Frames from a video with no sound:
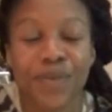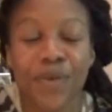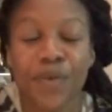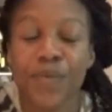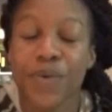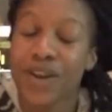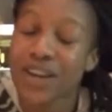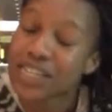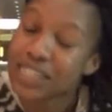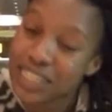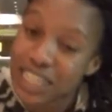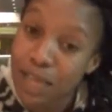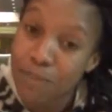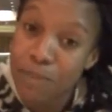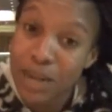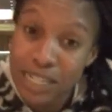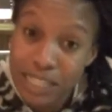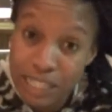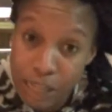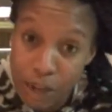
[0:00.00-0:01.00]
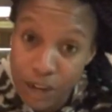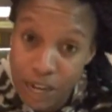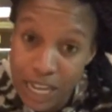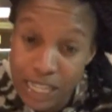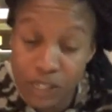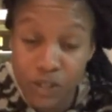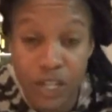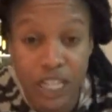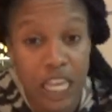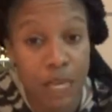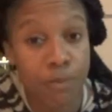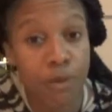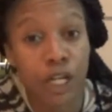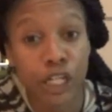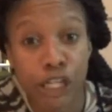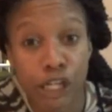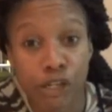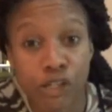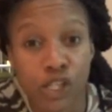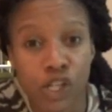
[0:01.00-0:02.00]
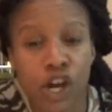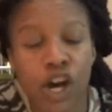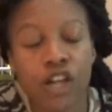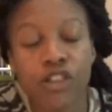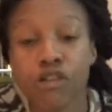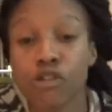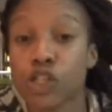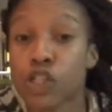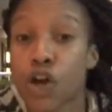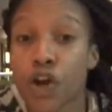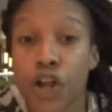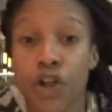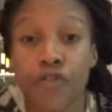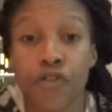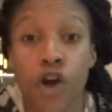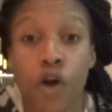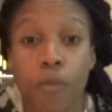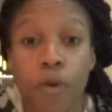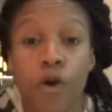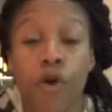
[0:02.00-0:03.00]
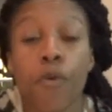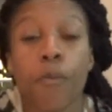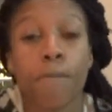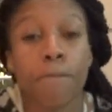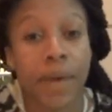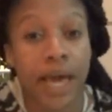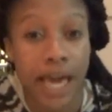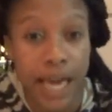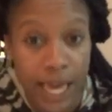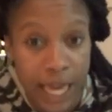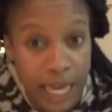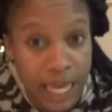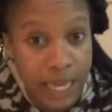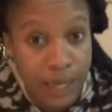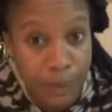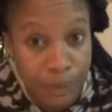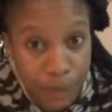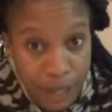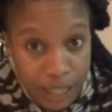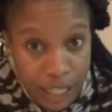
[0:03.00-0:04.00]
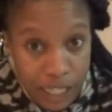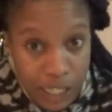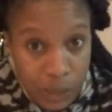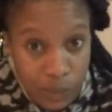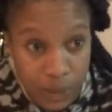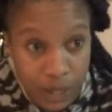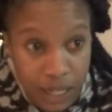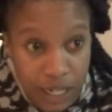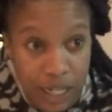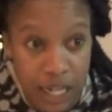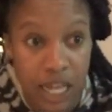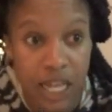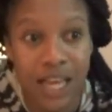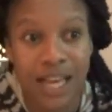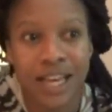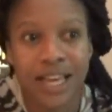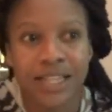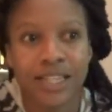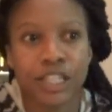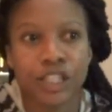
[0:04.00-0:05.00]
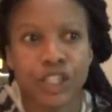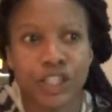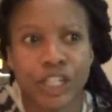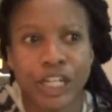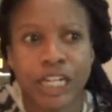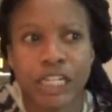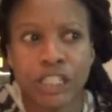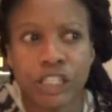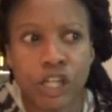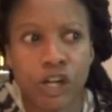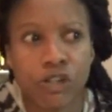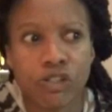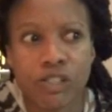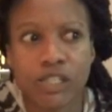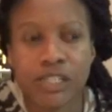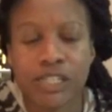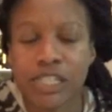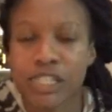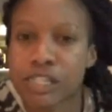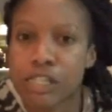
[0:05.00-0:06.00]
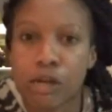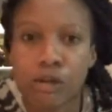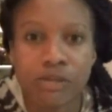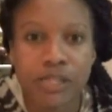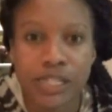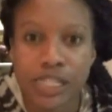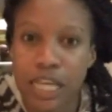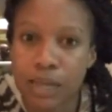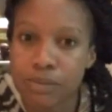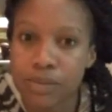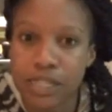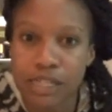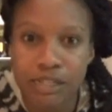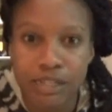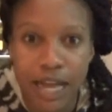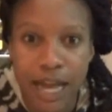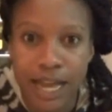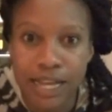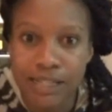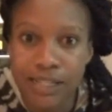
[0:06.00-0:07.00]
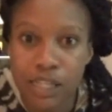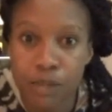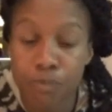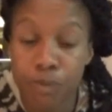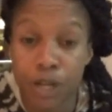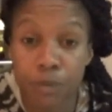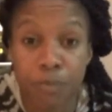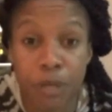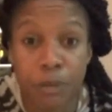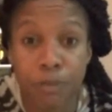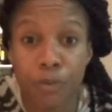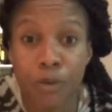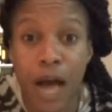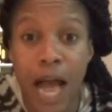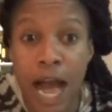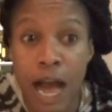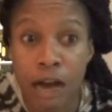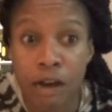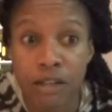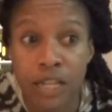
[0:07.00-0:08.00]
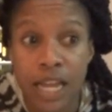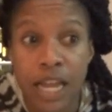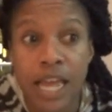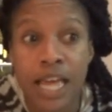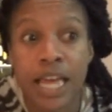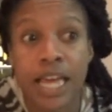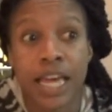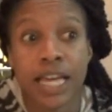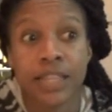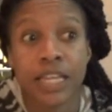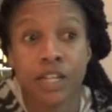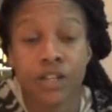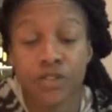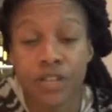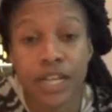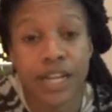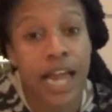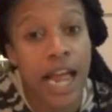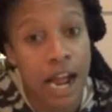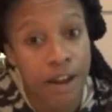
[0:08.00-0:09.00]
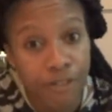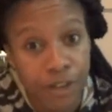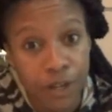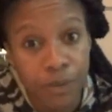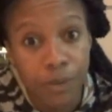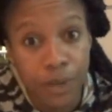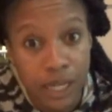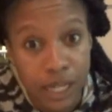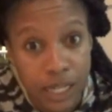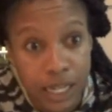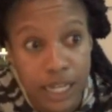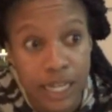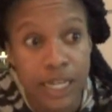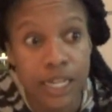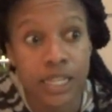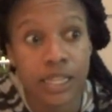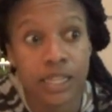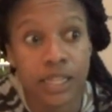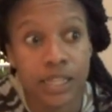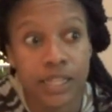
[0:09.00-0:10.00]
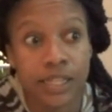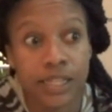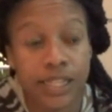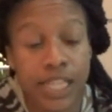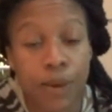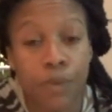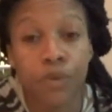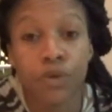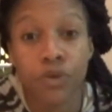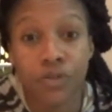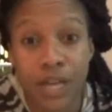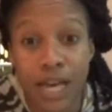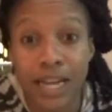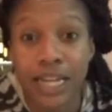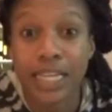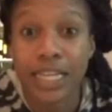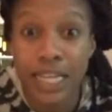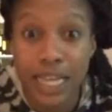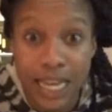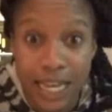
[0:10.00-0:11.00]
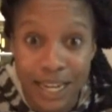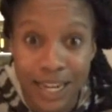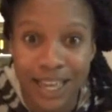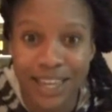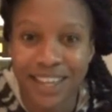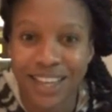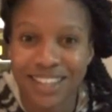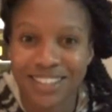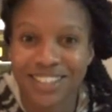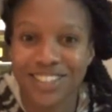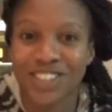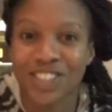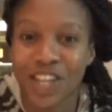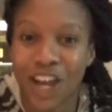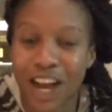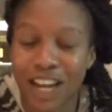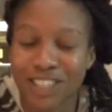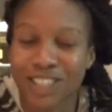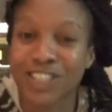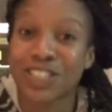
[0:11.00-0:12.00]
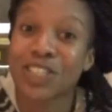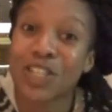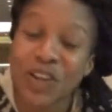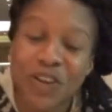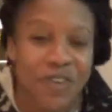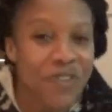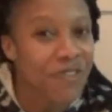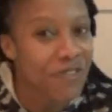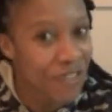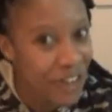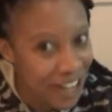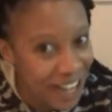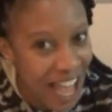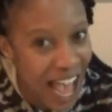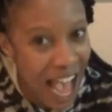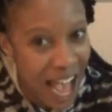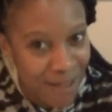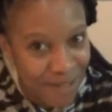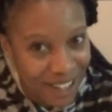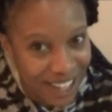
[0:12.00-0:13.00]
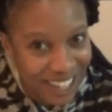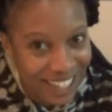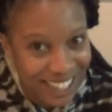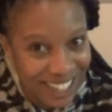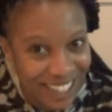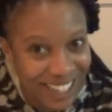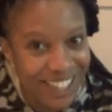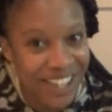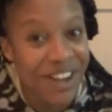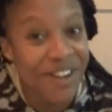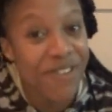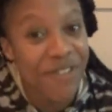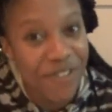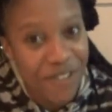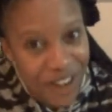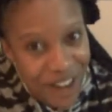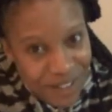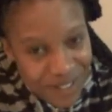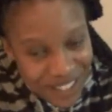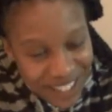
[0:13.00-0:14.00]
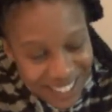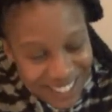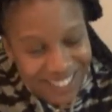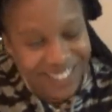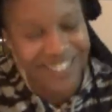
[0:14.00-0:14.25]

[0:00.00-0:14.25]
we're gonna say that Minnesota is gonna keep it close. Although Tony Romo may win this one, the Jerry Joneses just don't seem to like to put people out, and they do that every week, and they will do that again against Josh, still rehabbing Freeman.